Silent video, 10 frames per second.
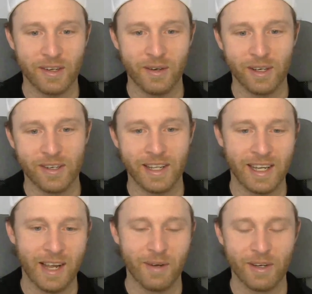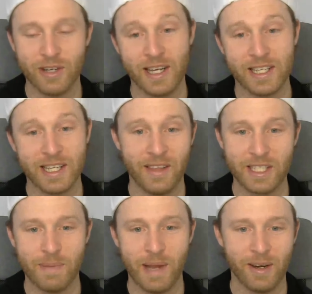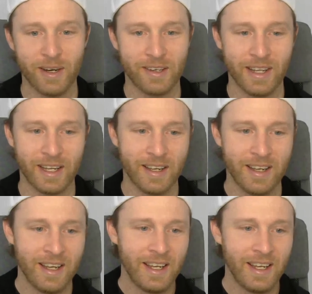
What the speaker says: So it's like, I always try to tell that to parents, like,